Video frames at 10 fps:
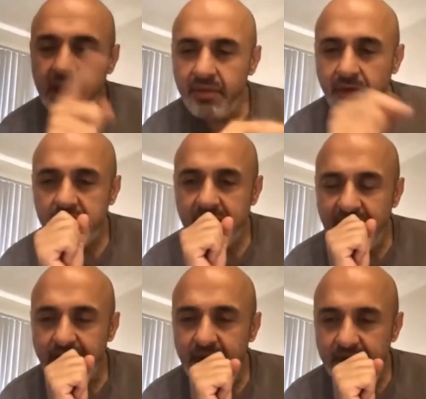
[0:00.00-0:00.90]
in verse
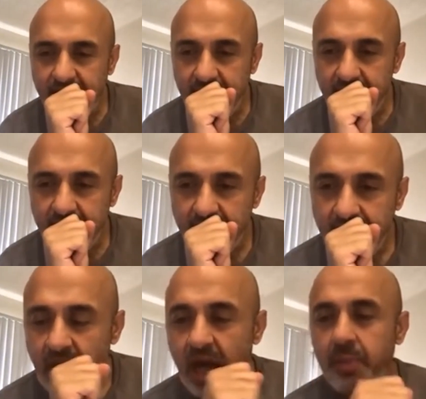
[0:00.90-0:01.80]
11 it says,
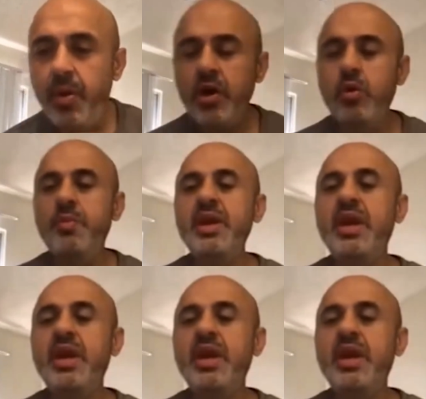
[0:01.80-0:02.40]
a book will be